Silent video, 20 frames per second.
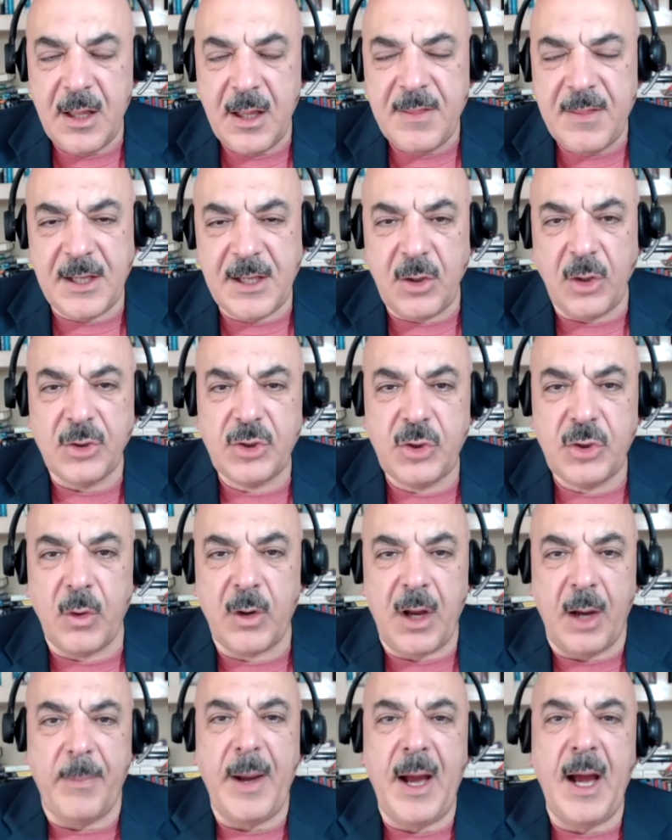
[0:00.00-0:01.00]
They don't talk
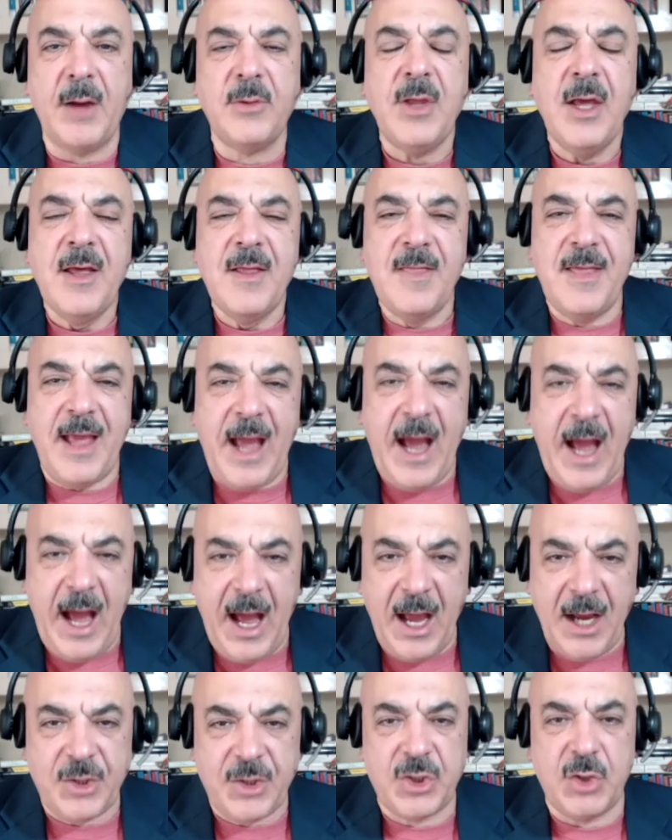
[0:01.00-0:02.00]
about the
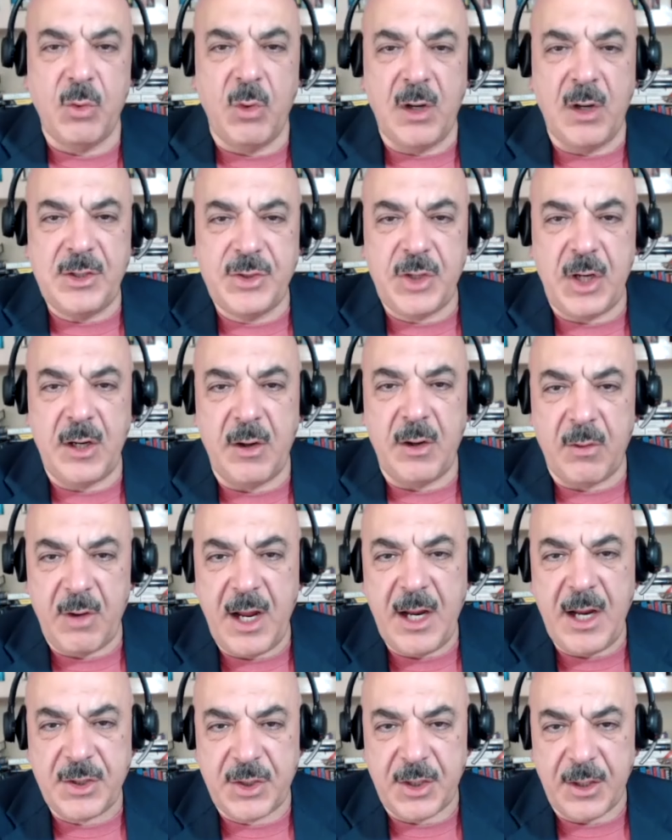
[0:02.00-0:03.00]
actual
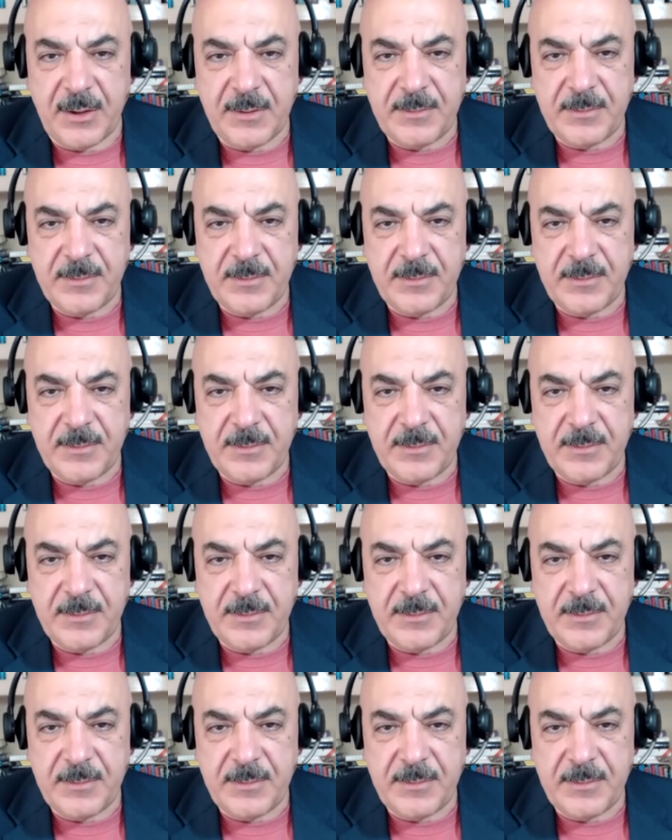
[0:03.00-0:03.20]
generation.